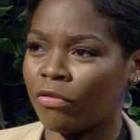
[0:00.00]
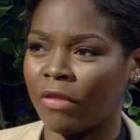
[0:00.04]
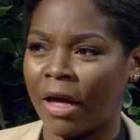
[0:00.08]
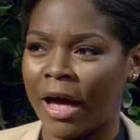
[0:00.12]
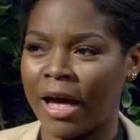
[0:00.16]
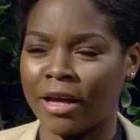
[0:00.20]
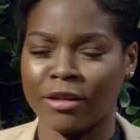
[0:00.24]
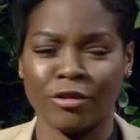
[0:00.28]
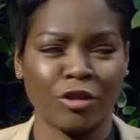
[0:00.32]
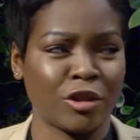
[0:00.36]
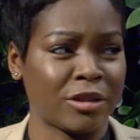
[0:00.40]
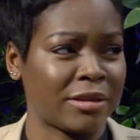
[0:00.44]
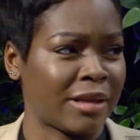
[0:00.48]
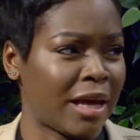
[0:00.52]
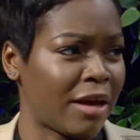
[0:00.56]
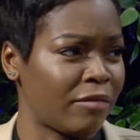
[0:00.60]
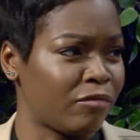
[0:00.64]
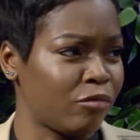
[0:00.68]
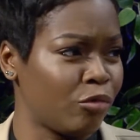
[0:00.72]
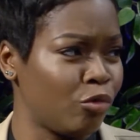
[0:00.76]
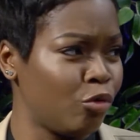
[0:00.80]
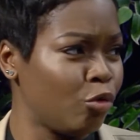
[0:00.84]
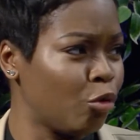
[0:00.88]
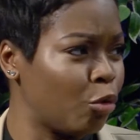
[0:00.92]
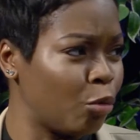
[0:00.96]
that and just
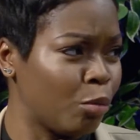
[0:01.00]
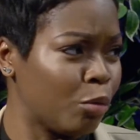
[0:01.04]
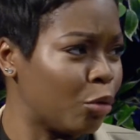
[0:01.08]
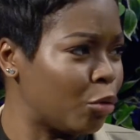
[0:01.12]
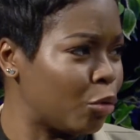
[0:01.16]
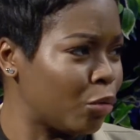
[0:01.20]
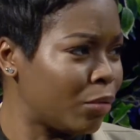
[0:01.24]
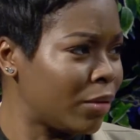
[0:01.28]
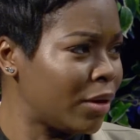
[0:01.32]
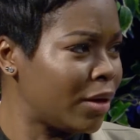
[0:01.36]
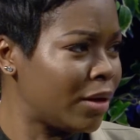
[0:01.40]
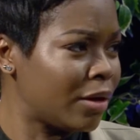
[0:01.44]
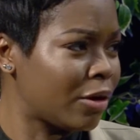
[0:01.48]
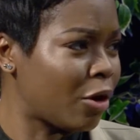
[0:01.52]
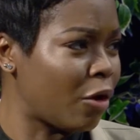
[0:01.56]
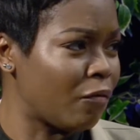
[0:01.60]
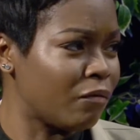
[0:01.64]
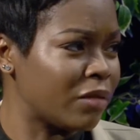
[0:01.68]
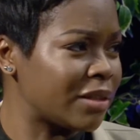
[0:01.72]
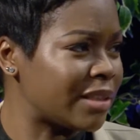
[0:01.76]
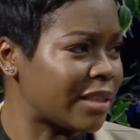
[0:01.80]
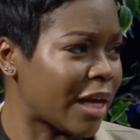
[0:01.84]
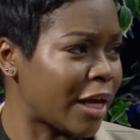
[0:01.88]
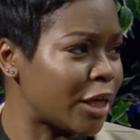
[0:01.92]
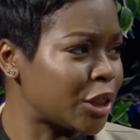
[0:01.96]
have normal
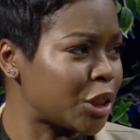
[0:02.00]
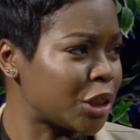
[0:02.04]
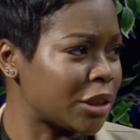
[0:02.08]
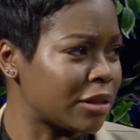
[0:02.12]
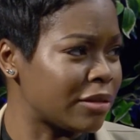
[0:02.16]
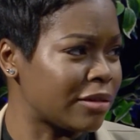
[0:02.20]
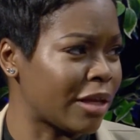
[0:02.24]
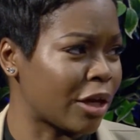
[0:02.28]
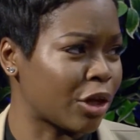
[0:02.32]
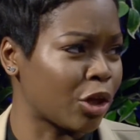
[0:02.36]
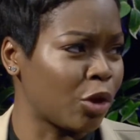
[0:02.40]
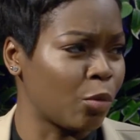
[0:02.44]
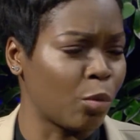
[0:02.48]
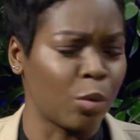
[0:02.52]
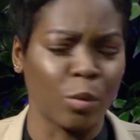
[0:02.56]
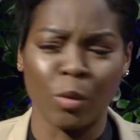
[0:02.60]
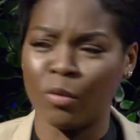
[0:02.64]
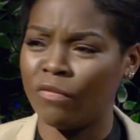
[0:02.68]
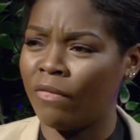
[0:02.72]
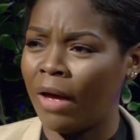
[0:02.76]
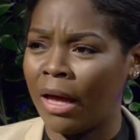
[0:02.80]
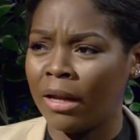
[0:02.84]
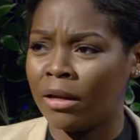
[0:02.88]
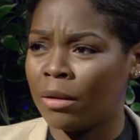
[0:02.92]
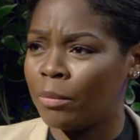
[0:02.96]
conversations like you would
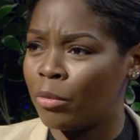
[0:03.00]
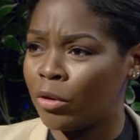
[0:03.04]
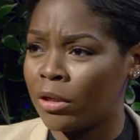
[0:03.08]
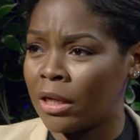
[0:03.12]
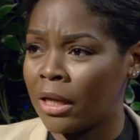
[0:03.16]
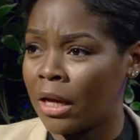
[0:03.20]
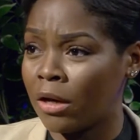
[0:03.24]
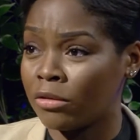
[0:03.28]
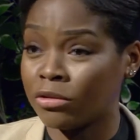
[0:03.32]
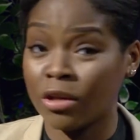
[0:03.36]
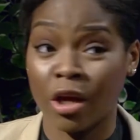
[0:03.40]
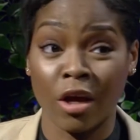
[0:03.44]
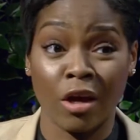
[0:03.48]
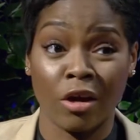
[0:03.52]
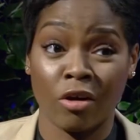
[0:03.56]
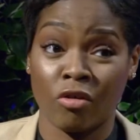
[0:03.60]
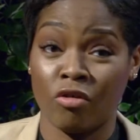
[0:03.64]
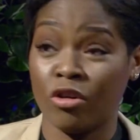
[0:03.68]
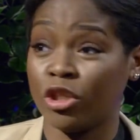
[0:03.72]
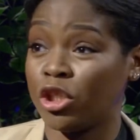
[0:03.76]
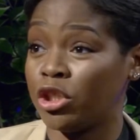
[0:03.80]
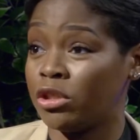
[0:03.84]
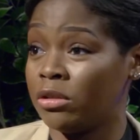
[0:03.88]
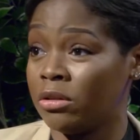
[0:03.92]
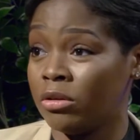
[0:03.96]
with anybody else,
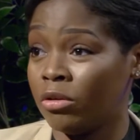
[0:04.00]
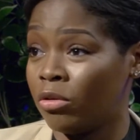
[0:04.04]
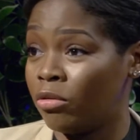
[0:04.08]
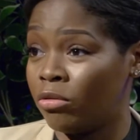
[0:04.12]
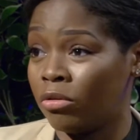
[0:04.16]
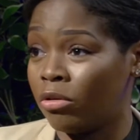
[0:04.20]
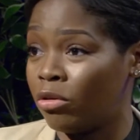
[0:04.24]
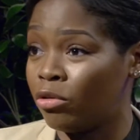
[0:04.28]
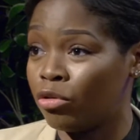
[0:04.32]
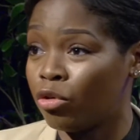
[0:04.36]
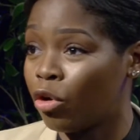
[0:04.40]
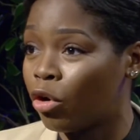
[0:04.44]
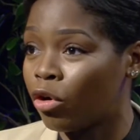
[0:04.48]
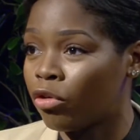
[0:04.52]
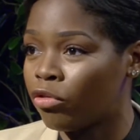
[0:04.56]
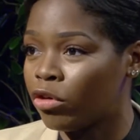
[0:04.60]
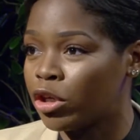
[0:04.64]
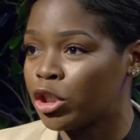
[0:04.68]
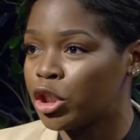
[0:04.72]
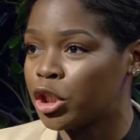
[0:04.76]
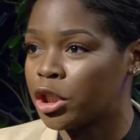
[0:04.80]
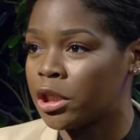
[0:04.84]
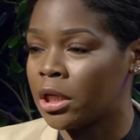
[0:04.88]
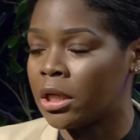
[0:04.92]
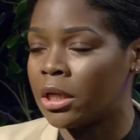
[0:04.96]
Christian or not
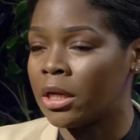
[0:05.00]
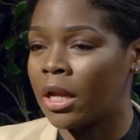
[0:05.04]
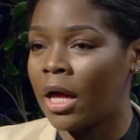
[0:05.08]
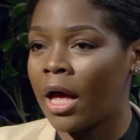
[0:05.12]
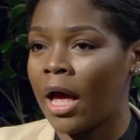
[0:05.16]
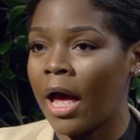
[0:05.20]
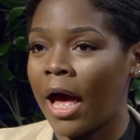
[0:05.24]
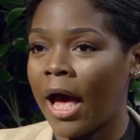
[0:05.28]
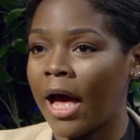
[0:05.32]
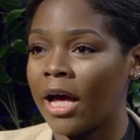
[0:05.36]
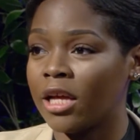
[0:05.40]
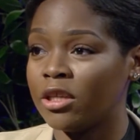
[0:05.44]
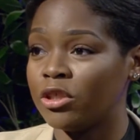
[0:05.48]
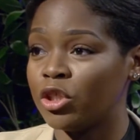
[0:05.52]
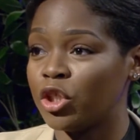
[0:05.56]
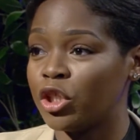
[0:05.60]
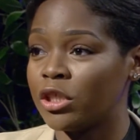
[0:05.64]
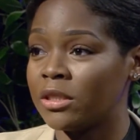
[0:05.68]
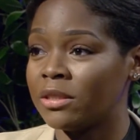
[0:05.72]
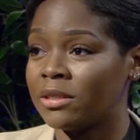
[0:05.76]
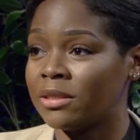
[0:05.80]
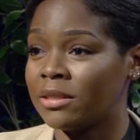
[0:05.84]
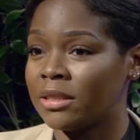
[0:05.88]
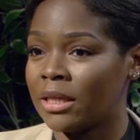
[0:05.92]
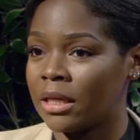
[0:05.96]
Christian, and
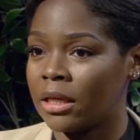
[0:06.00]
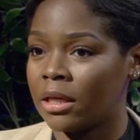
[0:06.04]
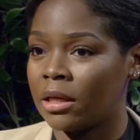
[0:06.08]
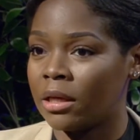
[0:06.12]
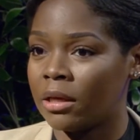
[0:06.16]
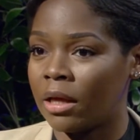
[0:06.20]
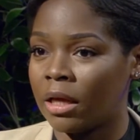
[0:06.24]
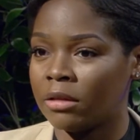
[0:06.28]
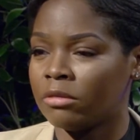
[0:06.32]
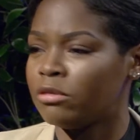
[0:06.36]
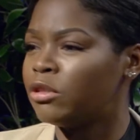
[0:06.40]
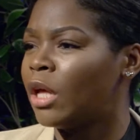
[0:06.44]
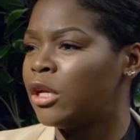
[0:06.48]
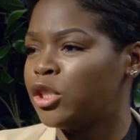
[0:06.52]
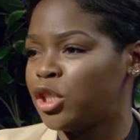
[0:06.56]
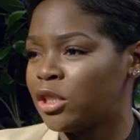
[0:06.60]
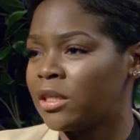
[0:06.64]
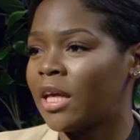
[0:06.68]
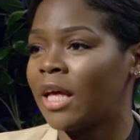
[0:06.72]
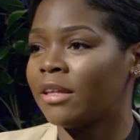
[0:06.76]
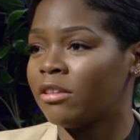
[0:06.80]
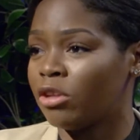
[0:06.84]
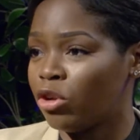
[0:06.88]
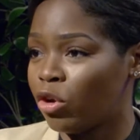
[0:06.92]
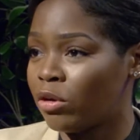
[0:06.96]
just see and just
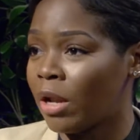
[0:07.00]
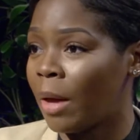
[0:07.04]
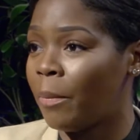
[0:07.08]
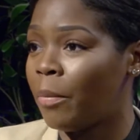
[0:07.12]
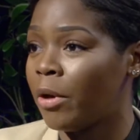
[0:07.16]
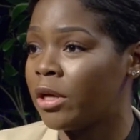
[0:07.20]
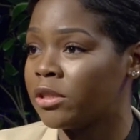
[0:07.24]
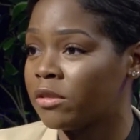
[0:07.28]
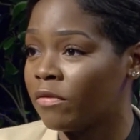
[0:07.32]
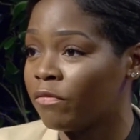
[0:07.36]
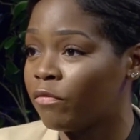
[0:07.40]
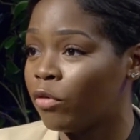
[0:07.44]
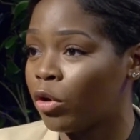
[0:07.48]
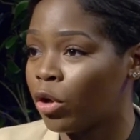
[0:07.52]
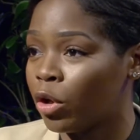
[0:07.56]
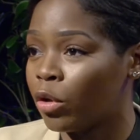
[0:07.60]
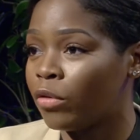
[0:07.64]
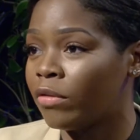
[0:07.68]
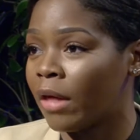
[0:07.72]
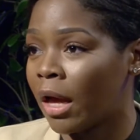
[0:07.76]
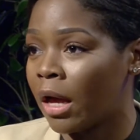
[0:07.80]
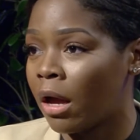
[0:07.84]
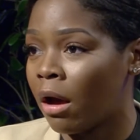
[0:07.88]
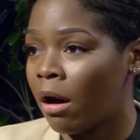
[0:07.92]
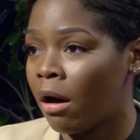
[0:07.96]
get to know that person for who
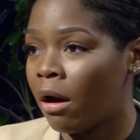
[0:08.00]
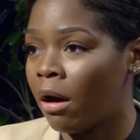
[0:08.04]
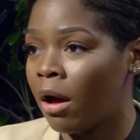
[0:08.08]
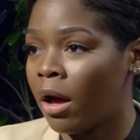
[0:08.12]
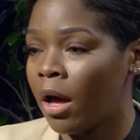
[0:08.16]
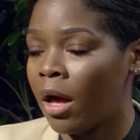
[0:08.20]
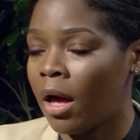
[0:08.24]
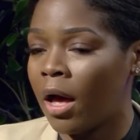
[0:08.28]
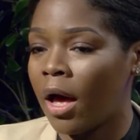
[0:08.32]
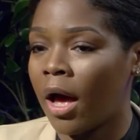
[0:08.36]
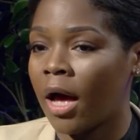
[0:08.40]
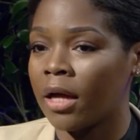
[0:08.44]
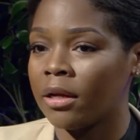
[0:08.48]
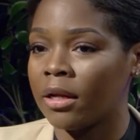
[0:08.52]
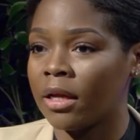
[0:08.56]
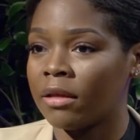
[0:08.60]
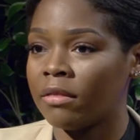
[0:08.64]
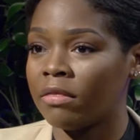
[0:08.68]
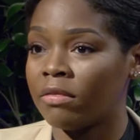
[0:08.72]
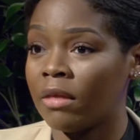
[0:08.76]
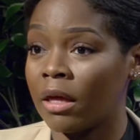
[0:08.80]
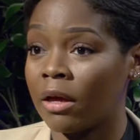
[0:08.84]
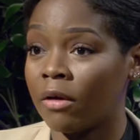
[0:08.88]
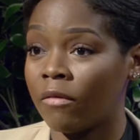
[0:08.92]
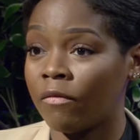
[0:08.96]
they are. And I
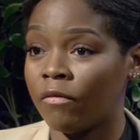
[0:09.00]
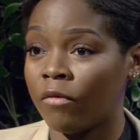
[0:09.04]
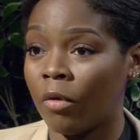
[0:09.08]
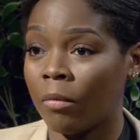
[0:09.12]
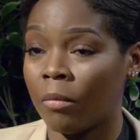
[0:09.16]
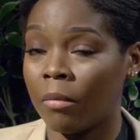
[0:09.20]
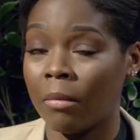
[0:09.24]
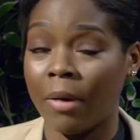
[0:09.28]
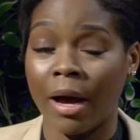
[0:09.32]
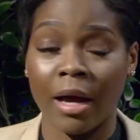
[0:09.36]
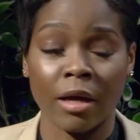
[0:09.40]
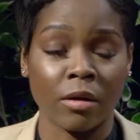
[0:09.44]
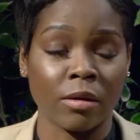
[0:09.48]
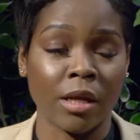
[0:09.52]
think from my